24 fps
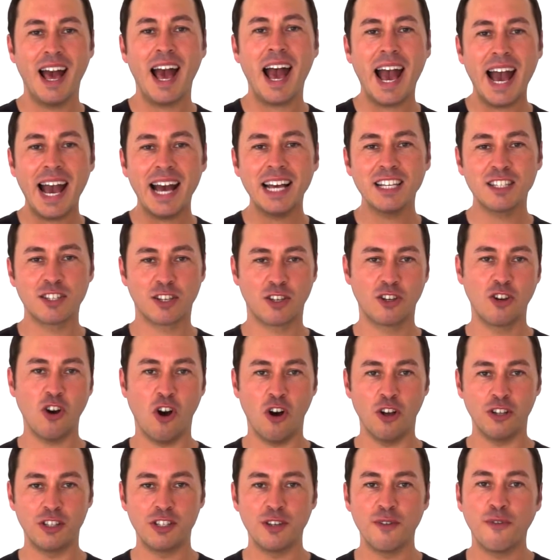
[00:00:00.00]
ask
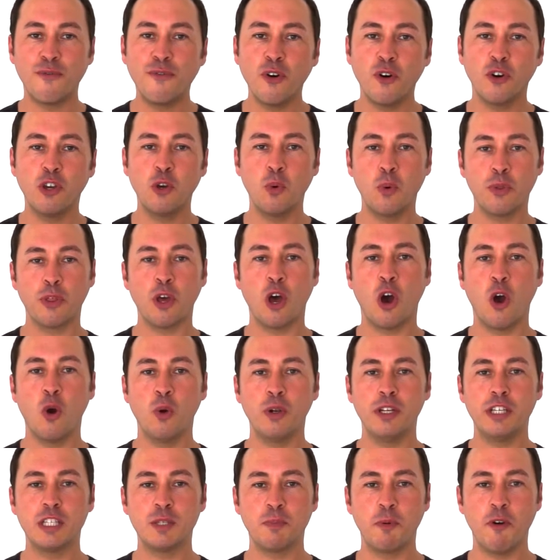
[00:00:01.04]
God to fill you with the
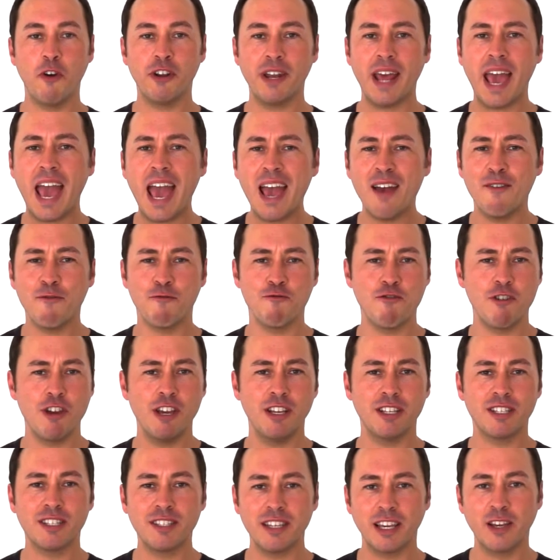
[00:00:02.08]
Holy Spirit
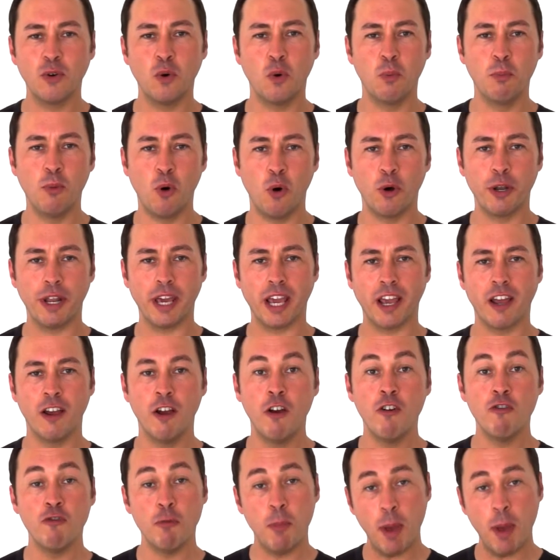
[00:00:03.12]
every single morning.